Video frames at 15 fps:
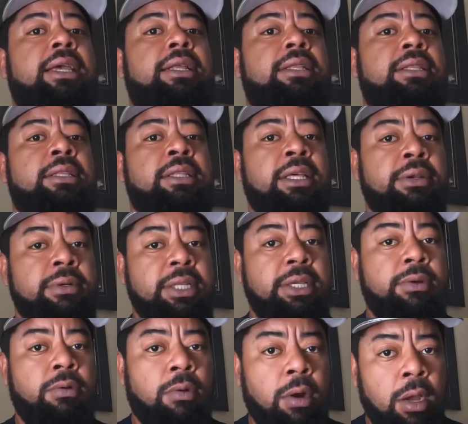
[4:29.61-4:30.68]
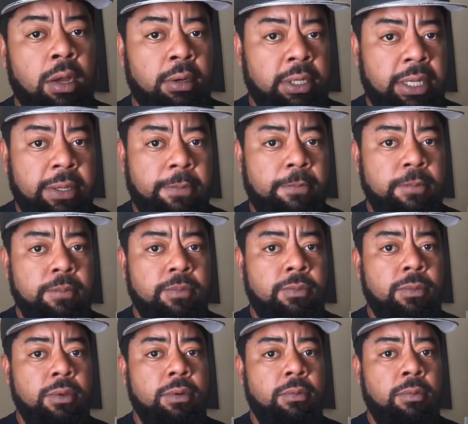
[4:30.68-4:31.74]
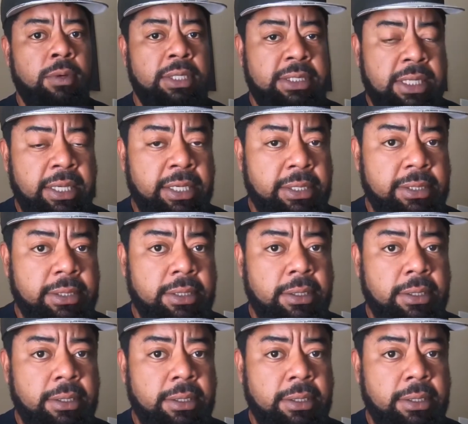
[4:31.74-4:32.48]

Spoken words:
literally crawling with ticks.